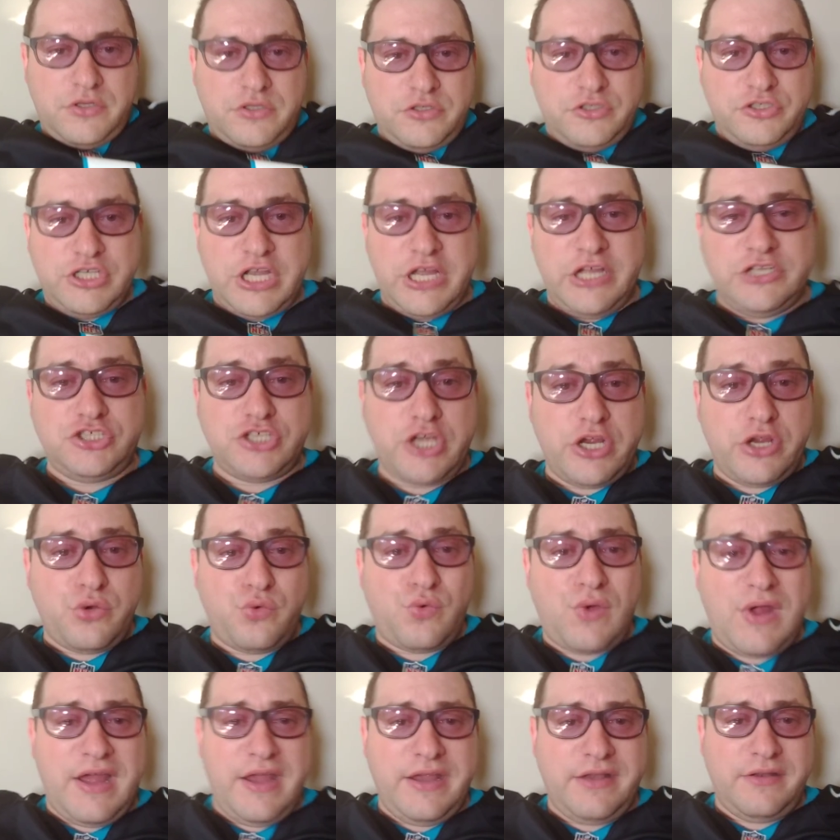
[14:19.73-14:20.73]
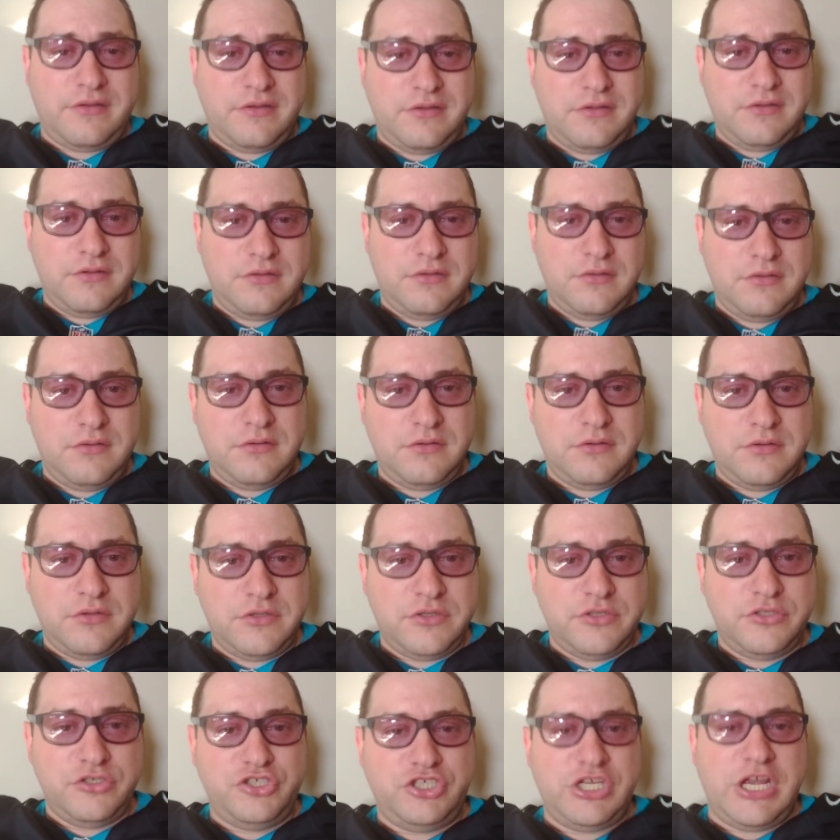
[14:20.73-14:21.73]
JJ Wright,
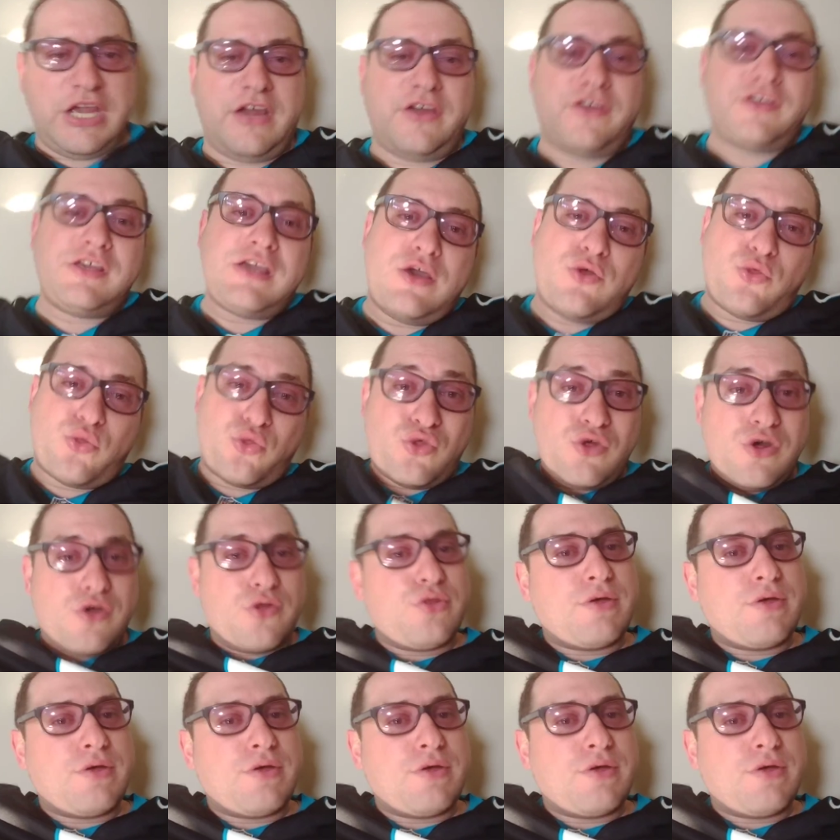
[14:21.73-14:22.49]
Jarius.